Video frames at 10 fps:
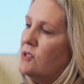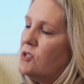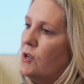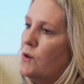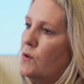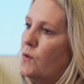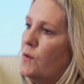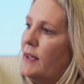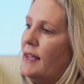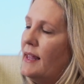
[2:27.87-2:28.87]
So
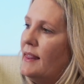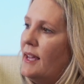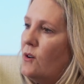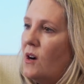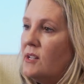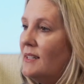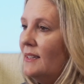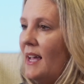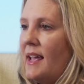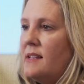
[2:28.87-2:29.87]
there are
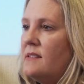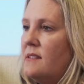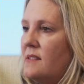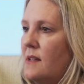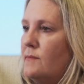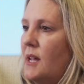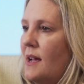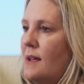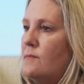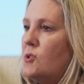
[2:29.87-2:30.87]
delays
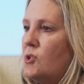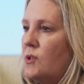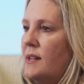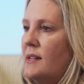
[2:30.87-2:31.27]
sometimes during